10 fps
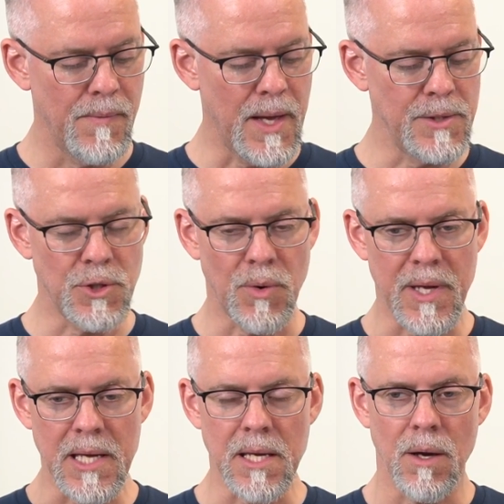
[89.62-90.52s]
and so
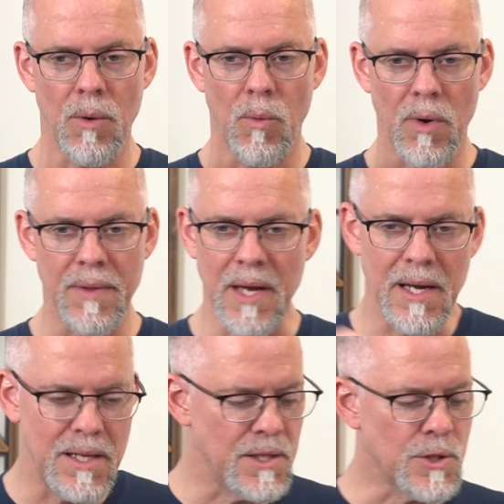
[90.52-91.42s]
he, and,
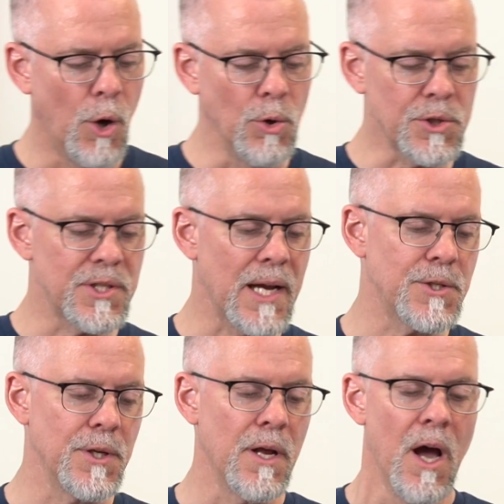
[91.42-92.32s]
and in this whole
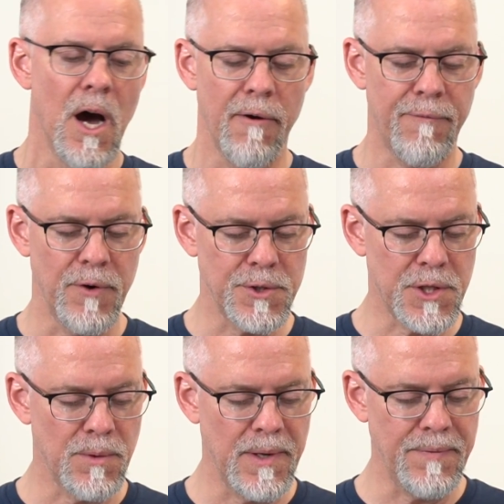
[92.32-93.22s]
section of First
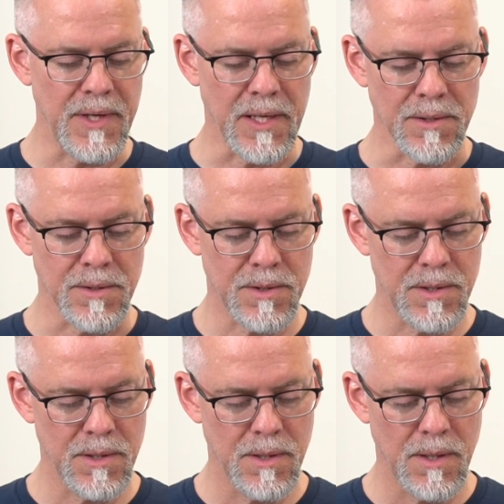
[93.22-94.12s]
Corinthians,
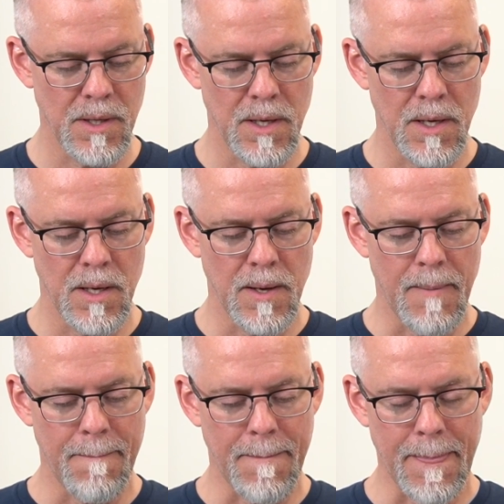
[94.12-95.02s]

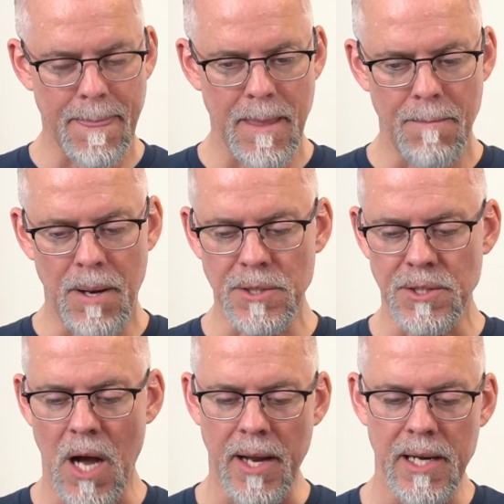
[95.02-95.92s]
Paul's
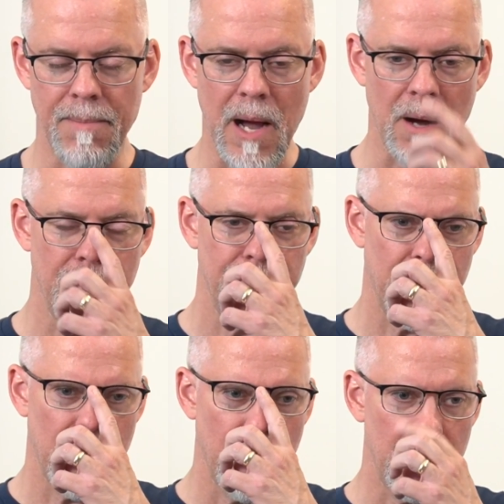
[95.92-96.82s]
talking about
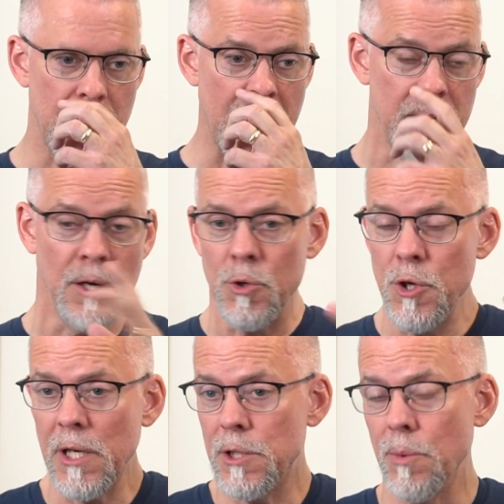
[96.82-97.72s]
that, you know,
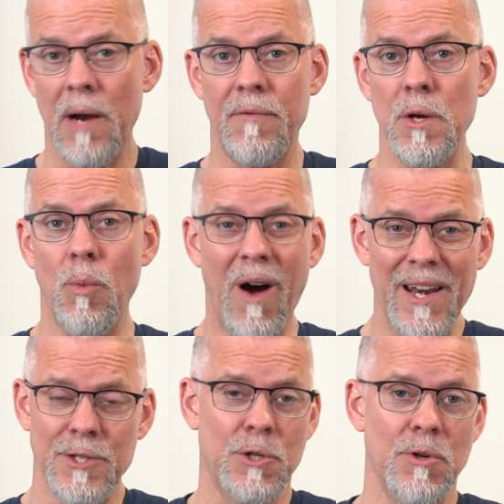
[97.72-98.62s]
you could do whatever you
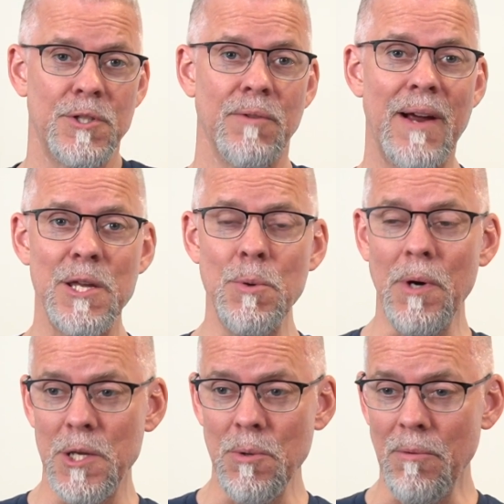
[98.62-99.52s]
want as a Christian, right? You are,
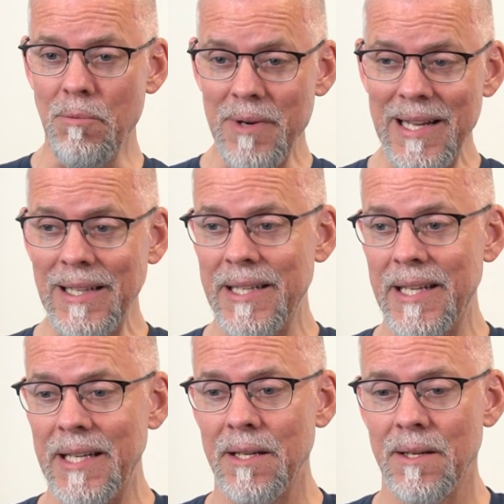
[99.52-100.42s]
you are
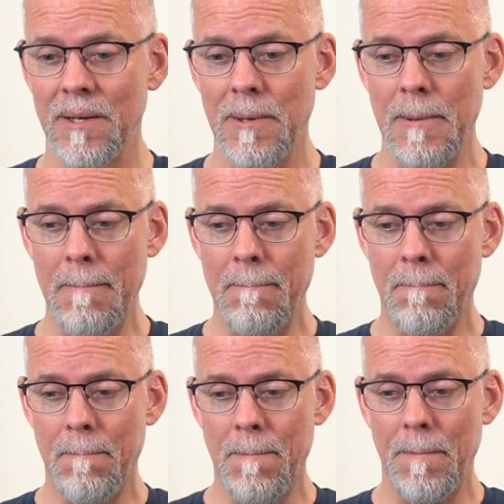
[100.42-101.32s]
really,
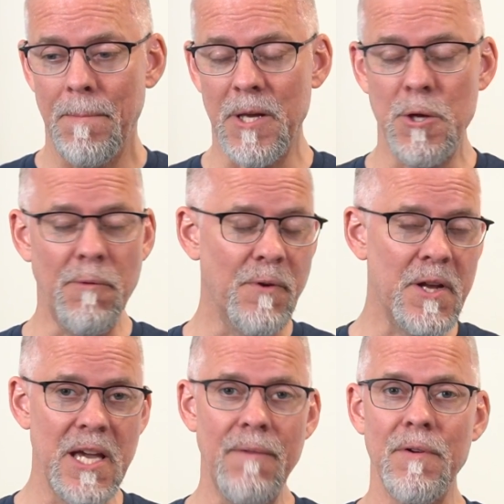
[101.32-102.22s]
like you're
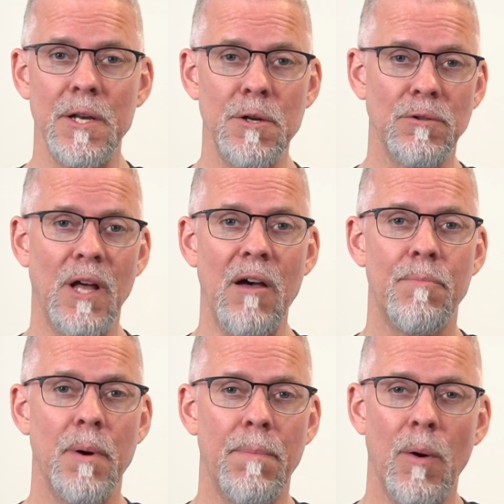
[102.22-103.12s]
forgiven and you're
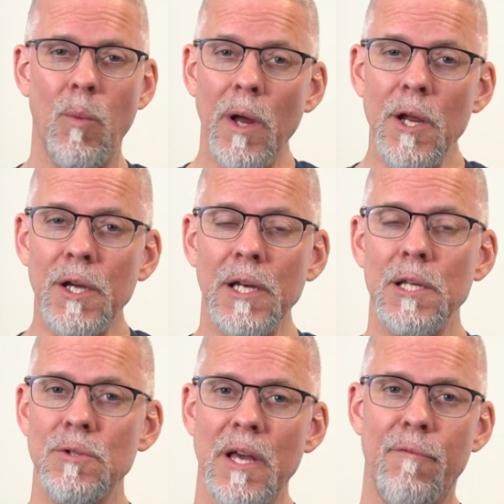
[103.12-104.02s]
loved, but, but what are you going to
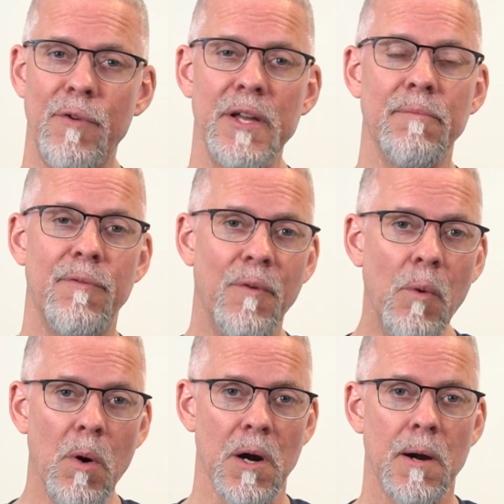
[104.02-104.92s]
use that freedom
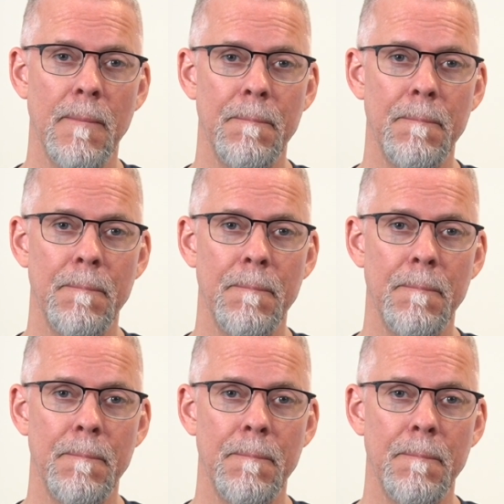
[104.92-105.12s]
for?